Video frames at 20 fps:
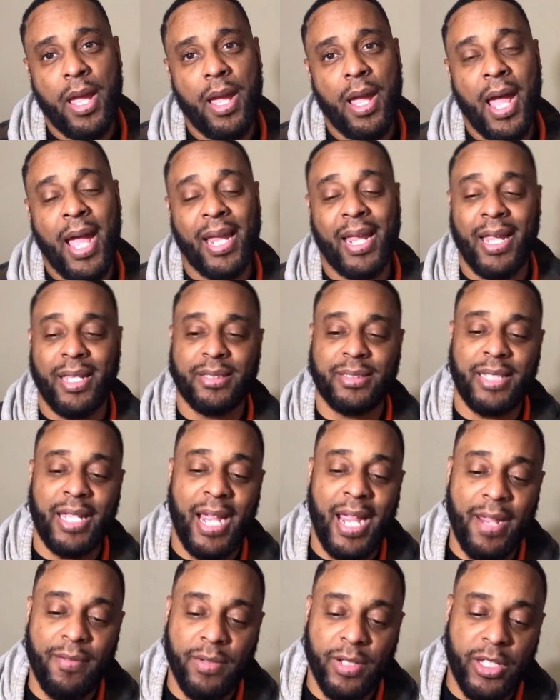I can't say I
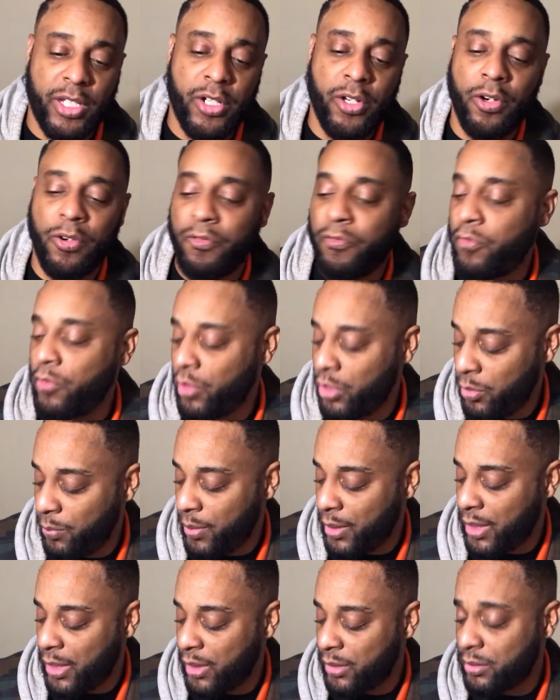have a cure for you
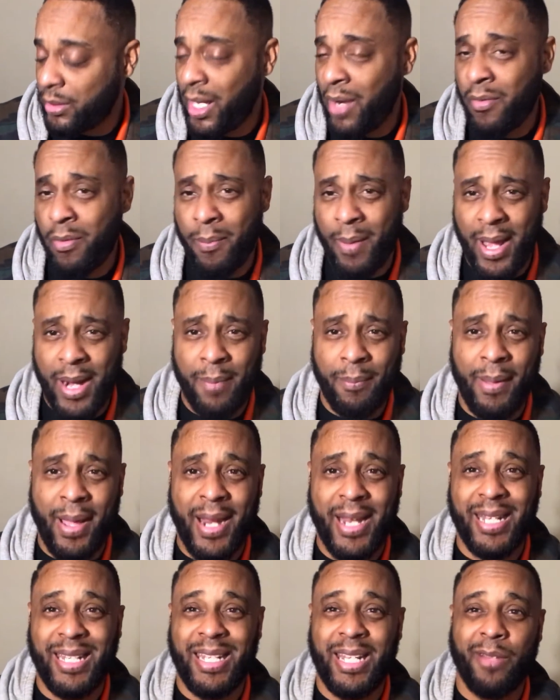because everybody's
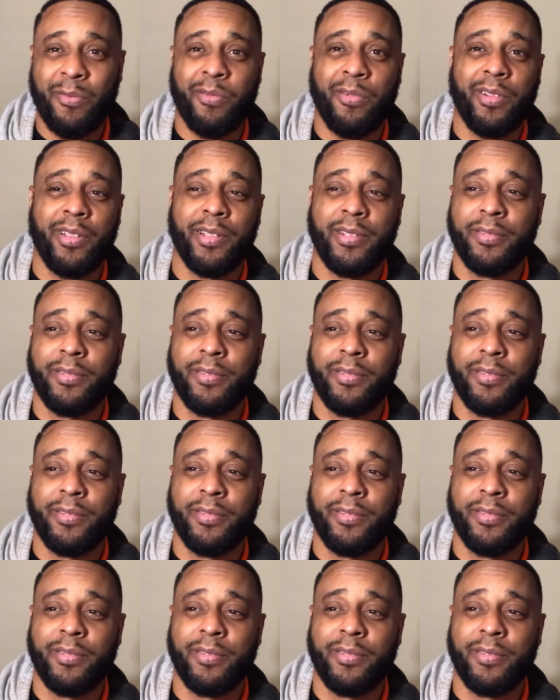body different.